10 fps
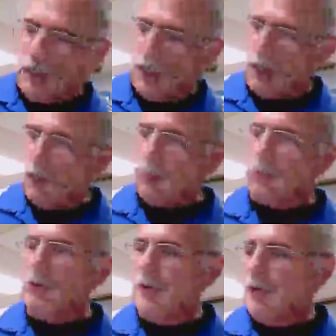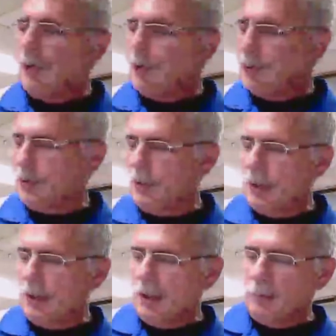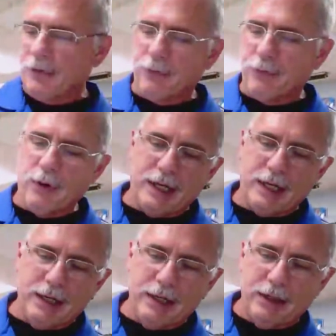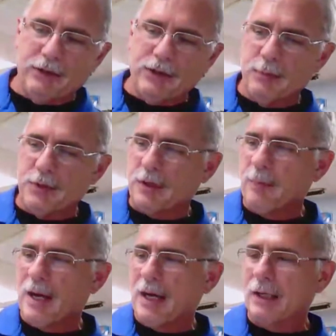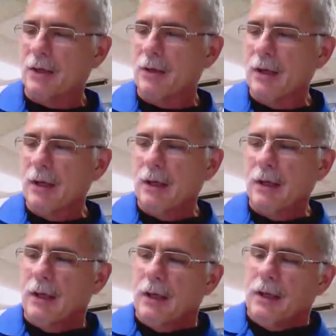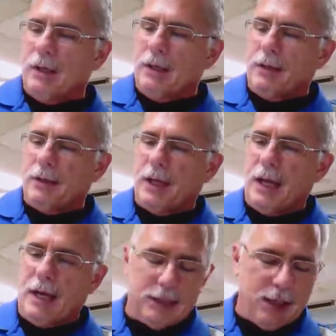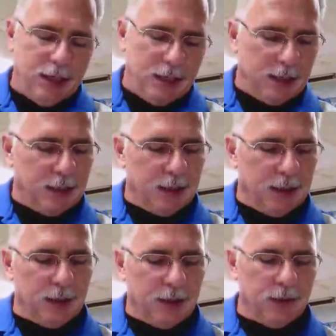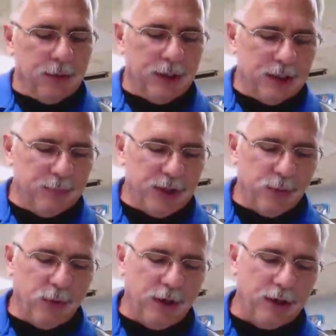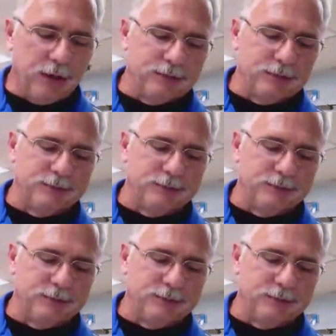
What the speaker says: A couple things before I get into subject matter that you need to be aware of.